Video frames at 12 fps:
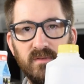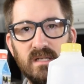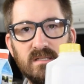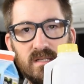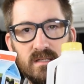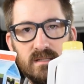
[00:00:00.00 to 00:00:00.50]

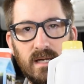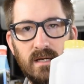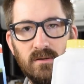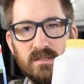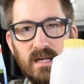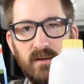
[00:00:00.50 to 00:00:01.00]
these
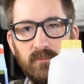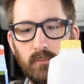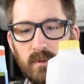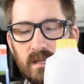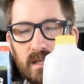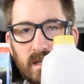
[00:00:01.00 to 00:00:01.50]
containers have
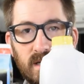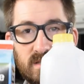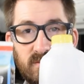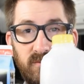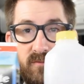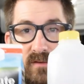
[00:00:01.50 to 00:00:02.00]
really nice
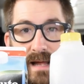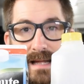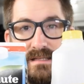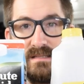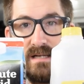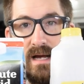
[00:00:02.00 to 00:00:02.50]

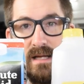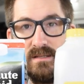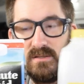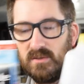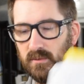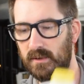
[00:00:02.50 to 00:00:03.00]
flat
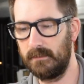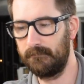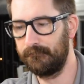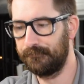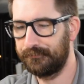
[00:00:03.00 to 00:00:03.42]
sides to them.